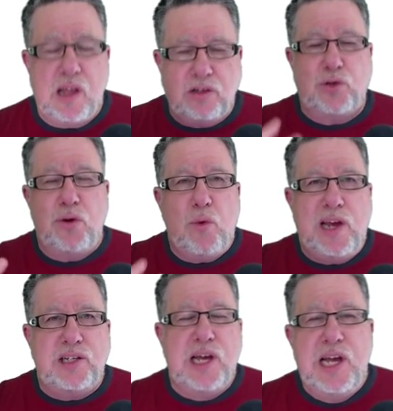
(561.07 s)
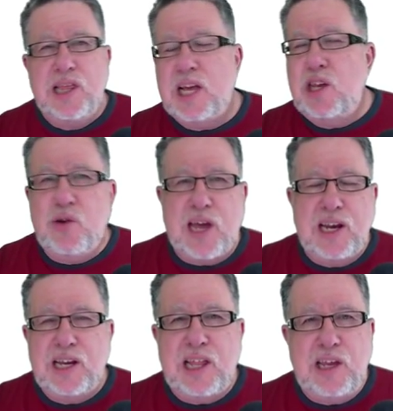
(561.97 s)
Now, there's 3 ways that you
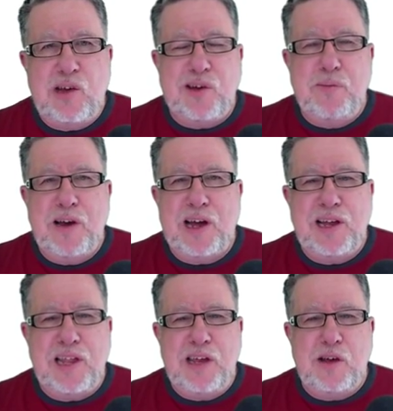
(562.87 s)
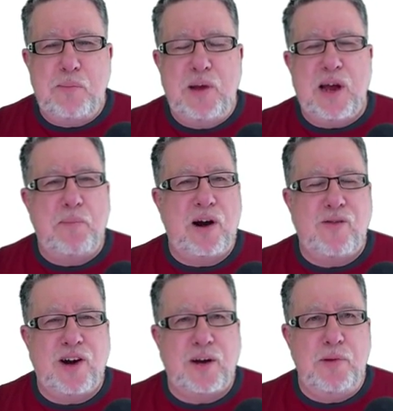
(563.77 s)
can become part
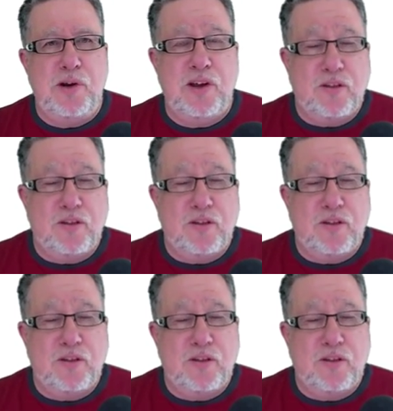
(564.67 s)
of our community.